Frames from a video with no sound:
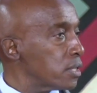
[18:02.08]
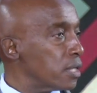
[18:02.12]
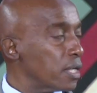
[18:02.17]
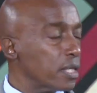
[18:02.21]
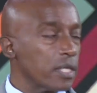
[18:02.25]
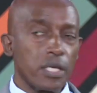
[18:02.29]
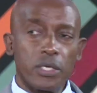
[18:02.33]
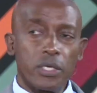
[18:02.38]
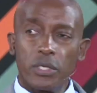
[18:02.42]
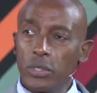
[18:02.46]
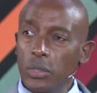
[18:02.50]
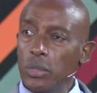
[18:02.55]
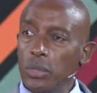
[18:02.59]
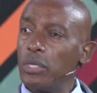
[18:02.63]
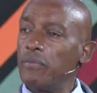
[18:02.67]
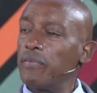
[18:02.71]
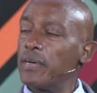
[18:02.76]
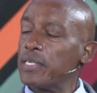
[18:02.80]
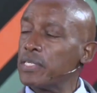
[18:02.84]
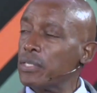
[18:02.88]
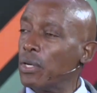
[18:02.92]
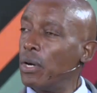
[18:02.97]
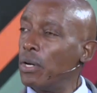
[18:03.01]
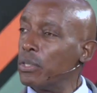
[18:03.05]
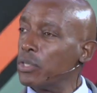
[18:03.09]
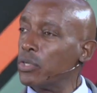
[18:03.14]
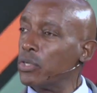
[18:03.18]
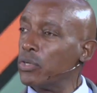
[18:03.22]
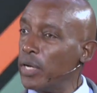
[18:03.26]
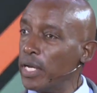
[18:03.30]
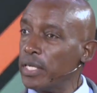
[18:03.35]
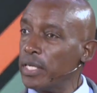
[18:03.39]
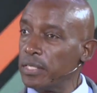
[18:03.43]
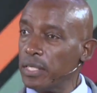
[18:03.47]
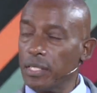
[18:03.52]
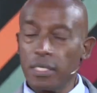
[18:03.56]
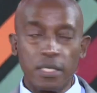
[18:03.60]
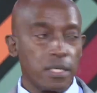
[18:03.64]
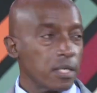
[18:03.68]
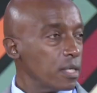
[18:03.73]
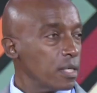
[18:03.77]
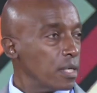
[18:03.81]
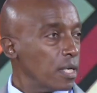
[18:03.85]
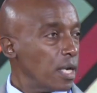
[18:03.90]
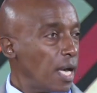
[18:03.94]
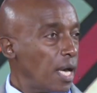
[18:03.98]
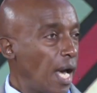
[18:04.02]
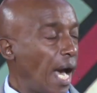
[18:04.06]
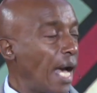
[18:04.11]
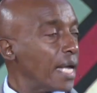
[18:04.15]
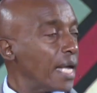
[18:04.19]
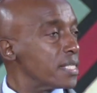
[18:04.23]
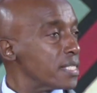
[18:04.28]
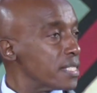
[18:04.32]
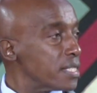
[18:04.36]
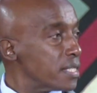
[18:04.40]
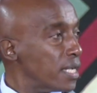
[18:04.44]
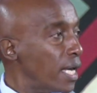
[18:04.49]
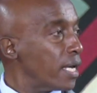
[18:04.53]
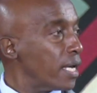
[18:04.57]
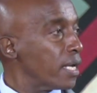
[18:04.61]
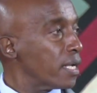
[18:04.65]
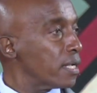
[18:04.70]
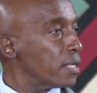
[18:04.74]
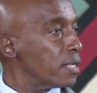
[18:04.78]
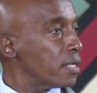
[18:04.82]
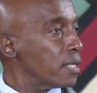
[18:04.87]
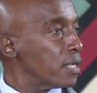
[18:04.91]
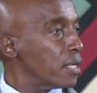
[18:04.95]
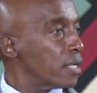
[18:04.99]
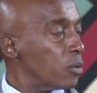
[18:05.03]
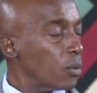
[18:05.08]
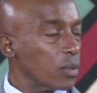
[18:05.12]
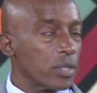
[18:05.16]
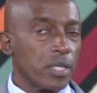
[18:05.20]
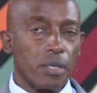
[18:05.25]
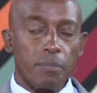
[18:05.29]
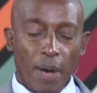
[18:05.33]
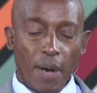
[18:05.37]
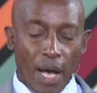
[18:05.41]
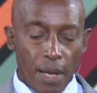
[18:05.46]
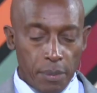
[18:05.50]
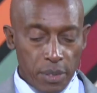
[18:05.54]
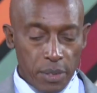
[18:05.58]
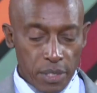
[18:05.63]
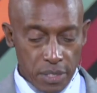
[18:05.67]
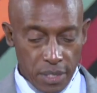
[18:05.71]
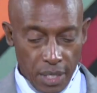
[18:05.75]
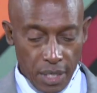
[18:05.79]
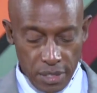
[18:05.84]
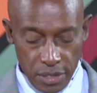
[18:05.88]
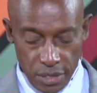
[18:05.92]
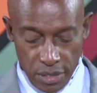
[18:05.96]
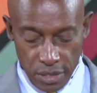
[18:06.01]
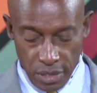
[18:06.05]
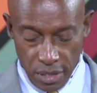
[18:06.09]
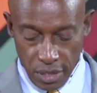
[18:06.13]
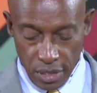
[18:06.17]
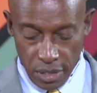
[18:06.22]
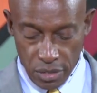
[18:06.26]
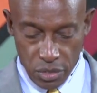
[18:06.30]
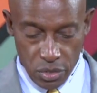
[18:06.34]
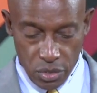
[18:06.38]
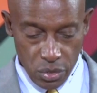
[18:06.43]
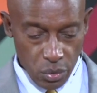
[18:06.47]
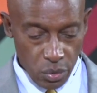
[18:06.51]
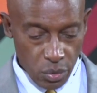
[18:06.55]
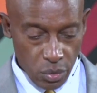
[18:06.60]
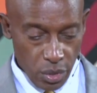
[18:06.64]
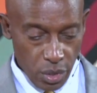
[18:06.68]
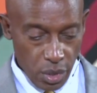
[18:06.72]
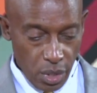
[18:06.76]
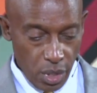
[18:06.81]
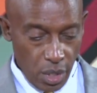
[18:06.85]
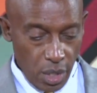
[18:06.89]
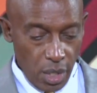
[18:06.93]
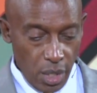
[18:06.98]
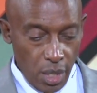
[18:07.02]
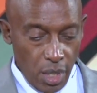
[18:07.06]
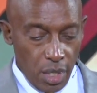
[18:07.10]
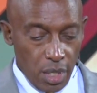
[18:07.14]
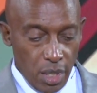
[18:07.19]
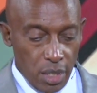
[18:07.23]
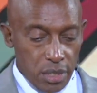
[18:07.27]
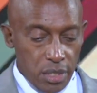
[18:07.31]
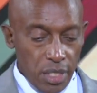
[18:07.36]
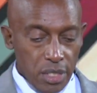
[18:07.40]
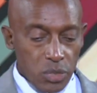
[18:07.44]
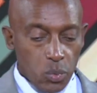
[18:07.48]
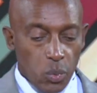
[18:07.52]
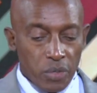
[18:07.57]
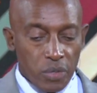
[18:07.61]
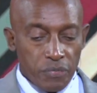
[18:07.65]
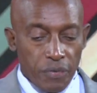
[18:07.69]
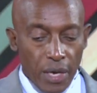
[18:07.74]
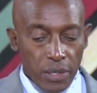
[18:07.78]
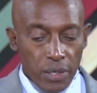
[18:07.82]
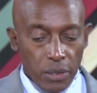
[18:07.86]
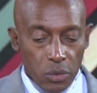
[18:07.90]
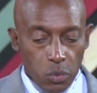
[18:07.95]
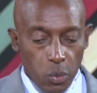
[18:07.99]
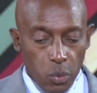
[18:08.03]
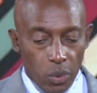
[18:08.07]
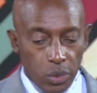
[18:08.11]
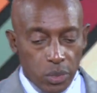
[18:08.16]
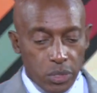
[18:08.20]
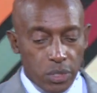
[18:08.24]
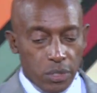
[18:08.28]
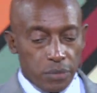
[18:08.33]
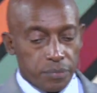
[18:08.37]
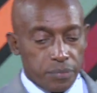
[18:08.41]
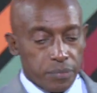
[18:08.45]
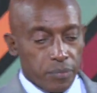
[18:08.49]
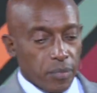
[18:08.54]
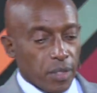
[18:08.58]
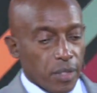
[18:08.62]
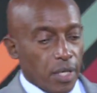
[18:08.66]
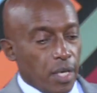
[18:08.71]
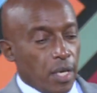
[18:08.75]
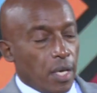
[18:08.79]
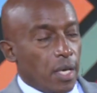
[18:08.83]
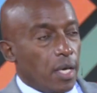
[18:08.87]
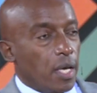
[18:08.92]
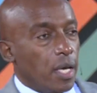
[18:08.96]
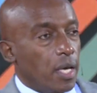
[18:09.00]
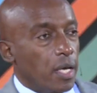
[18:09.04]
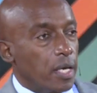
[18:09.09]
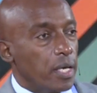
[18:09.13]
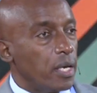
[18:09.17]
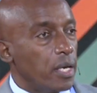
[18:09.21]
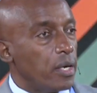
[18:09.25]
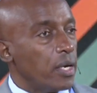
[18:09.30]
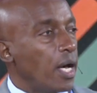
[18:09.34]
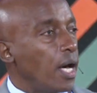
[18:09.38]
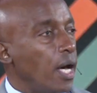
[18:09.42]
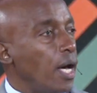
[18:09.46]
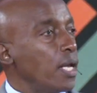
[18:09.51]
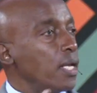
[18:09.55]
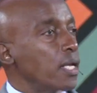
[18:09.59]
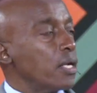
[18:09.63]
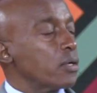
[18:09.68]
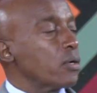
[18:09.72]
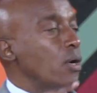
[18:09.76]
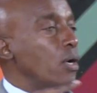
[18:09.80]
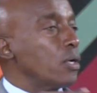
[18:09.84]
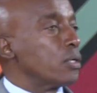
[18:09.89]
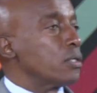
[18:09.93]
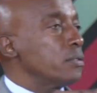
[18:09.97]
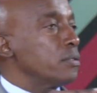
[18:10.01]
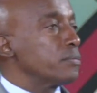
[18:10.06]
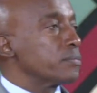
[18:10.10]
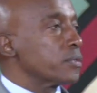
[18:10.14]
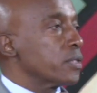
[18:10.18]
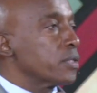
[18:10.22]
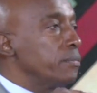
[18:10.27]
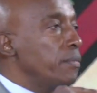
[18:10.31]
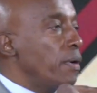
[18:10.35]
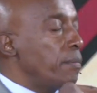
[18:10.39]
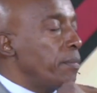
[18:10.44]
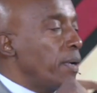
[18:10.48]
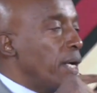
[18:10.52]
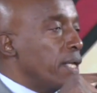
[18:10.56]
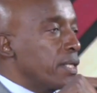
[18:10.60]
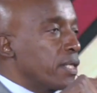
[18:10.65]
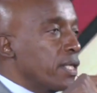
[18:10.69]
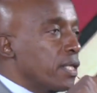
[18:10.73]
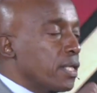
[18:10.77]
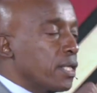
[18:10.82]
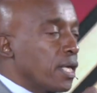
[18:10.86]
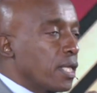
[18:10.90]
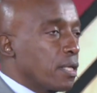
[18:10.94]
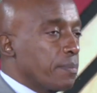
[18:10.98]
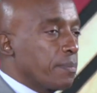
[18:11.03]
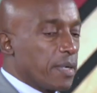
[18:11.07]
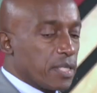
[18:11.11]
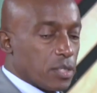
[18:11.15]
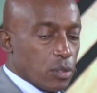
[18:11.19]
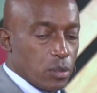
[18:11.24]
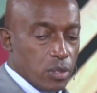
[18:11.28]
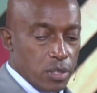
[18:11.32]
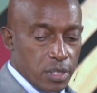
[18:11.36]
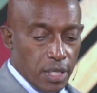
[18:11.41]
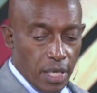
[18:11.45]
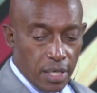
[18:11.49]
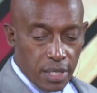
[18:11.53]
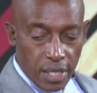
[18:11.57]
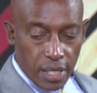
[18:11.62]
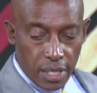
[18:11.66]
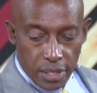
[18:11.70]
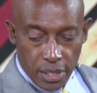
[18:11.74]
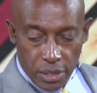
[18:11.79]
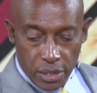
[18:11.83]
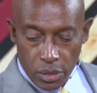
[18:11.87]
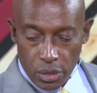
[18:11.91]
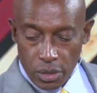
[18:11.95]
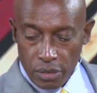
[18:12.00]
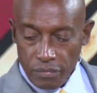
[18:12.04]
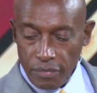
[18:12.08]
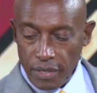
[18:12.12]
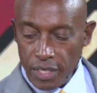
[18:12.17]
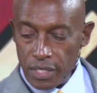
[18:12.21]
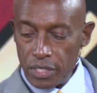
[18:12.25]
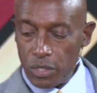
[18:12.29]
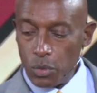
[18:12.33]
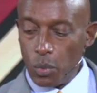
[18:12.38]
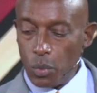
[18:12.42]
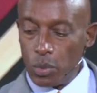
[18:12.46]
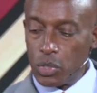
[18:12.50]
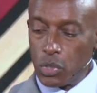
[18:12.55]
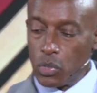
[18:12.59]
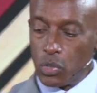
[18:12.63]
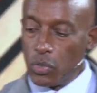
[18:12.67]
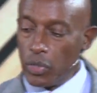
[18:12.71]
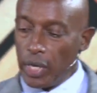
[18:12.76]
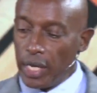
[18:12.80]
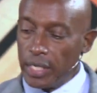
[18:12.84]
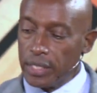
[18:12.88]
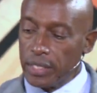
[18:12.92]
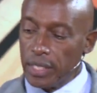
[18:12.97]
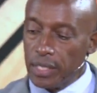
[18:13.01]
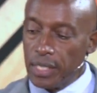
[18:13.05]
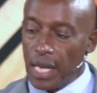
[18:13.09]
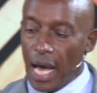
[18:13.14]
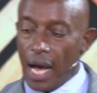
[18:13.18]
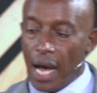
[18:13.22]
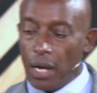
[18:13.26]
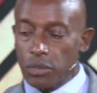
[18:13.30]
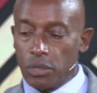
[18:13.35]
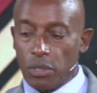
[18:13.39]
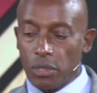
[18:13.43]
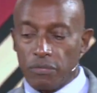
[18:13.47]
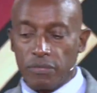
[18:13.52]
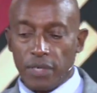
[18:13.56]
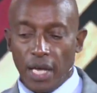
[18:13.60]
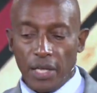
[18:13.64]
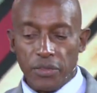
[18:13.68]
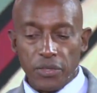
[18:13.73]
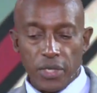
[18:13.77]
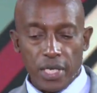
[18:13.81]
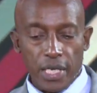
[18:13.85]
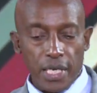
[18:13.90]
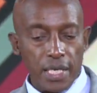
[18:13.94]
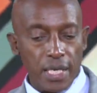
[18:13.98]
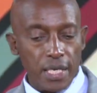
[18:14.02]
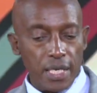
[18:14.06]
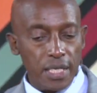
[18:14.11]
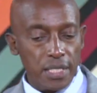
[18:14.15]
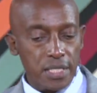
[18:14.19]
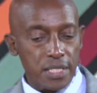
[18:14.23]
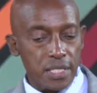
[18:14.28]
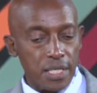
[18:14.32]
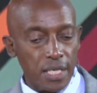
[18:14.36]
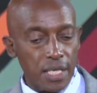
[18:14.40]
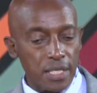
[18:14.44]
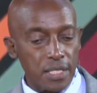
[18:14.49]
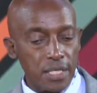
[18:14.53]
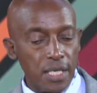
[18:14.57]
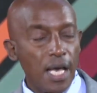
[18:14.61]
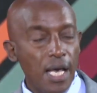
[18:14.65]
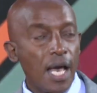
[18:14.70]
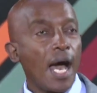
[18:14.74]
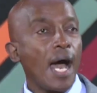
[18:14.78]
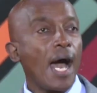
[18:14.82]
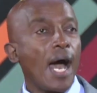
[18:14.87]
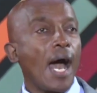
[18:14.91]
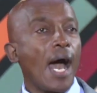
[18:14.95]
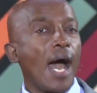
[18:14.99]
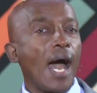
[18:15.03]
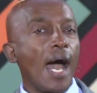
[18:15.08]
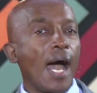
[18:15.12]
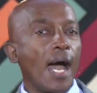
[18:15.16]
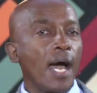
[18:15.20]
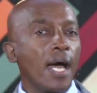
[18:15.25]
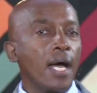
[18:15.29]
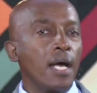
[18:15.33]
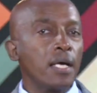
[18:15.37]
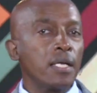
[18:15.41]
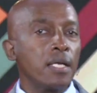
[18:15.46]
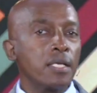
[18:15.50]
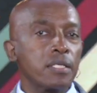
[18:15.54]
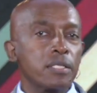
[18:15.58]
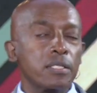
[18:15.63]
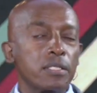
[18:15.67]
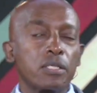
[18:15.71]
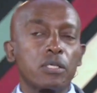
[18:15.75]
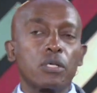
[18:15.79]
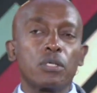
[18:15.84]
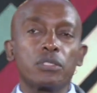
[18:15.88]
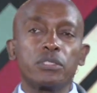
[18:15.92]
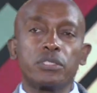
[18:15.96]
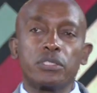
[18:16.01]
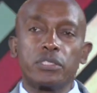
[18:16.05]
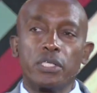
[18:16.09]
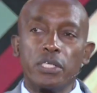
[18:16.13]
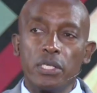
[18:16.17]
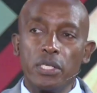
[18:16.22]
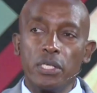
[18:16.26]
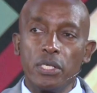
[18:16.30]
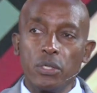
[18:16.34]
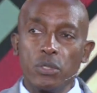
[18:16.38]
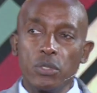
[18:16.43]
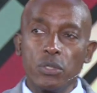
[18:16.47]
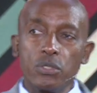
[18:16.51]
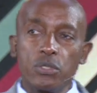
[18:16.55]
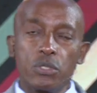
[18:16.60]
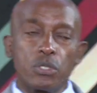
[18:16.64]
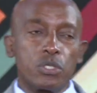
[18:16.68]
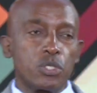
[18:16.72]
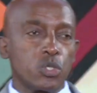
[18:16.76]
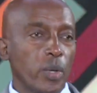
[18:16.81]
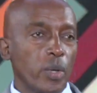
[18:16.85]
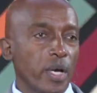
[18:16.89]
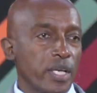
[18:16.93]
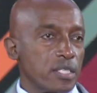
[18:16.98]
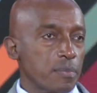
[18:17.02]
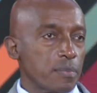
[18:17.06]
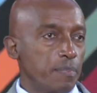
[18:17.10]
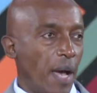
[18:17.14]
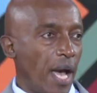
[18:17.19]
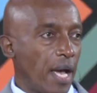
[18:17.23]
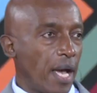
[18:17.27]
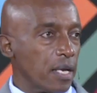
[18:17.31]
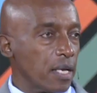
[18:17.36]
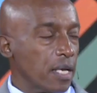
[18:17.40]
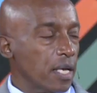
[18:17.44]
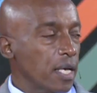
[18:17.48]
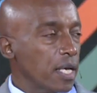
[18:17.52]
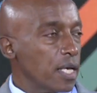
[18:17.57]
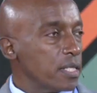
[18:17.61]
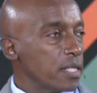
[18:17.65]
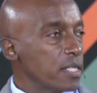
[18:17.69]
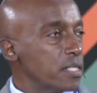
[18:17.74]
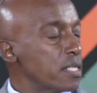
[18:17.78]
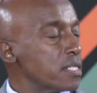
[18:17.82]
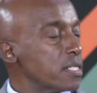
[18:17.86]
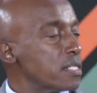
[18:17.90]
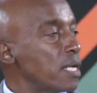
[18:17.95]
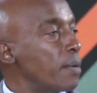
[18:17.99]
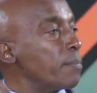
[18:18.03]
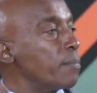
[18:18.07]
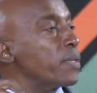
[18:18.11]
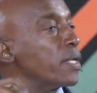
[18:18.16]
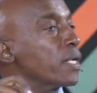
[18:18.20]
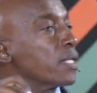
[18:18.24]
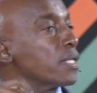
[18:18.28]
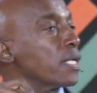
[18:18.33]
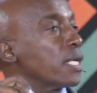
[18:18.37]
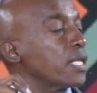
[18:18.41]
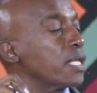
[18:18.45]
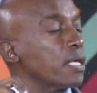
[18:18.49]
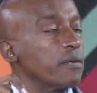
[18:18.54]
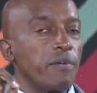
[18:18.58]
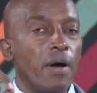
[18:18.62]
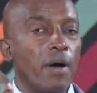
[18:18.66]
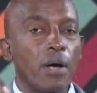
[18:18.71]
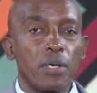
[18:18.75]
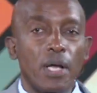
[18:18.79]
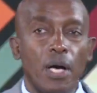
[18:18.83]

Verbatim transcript: the universe God created, and saying what the Bible says is true. Just one final quote. Here earlier on, remember the, the other person who said that the universe was created out of nothing in an instant, and continues to expand. This is something that they found